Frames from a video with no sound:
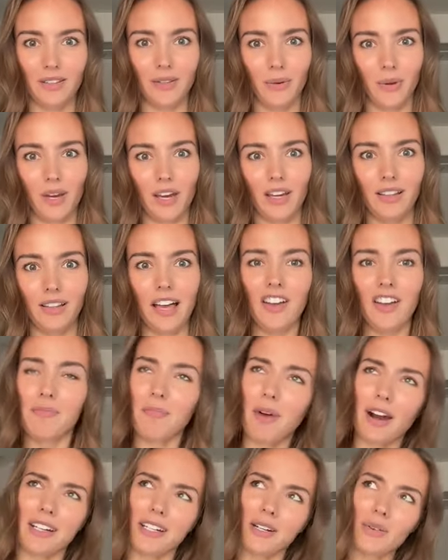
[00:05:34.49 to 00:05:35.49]
Okay, life
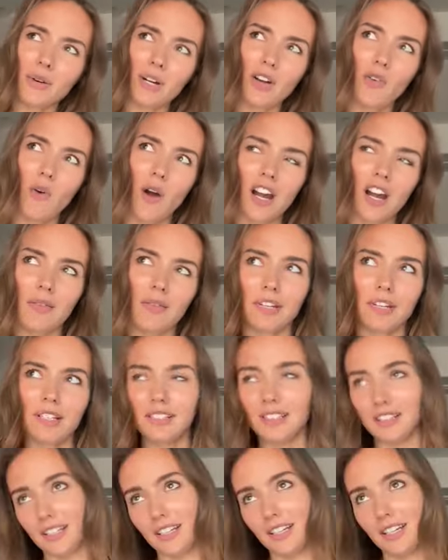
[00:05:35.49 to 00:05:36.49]
partner
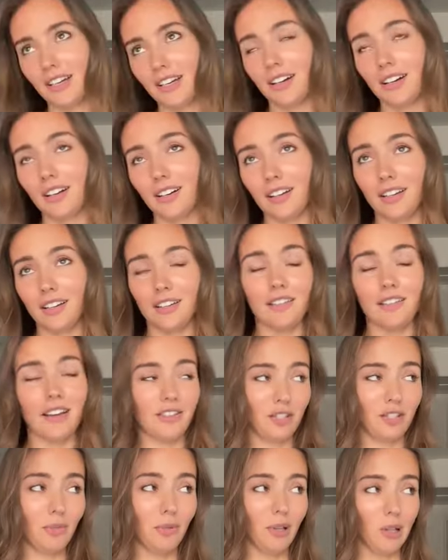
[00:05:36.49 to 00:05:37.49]
requirement has
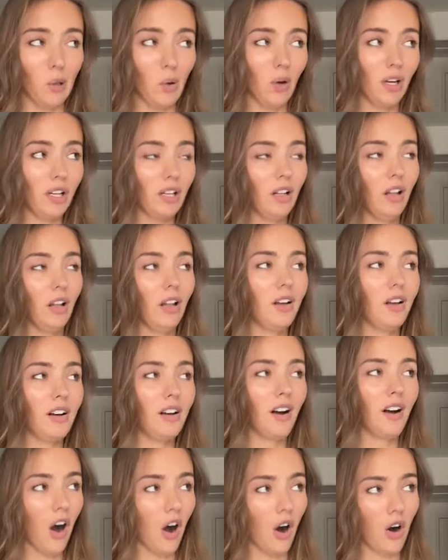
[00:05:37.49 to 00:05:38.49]
to be loyal,
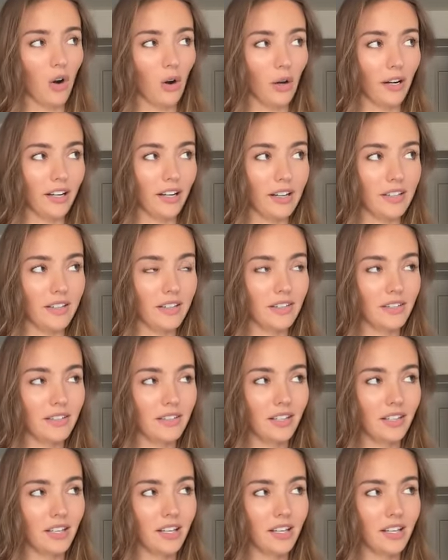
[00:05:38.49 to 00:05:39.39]
honest,